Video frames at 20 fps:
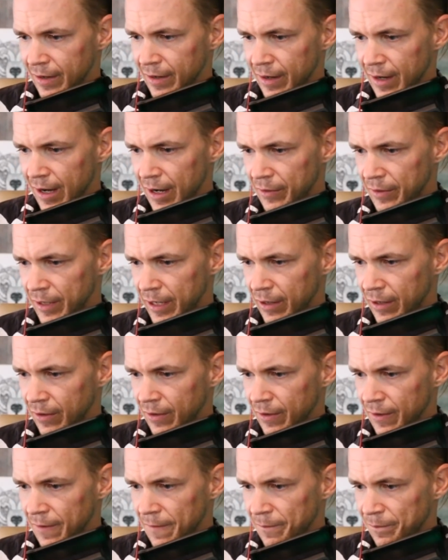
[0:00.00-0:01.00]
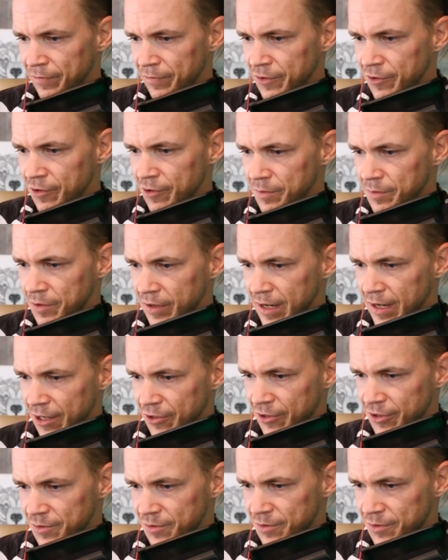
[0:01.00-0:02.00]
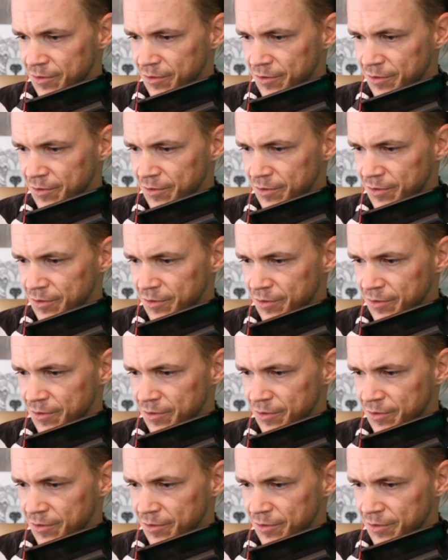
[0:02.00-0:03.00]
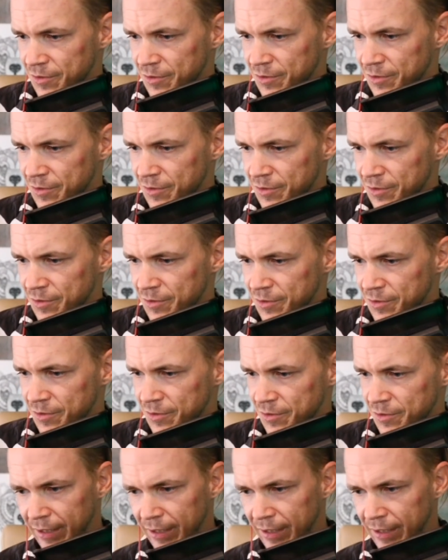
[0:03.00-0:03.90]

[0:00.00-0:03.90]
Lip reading: I don't care. Crypto, yeah, just remove him completely.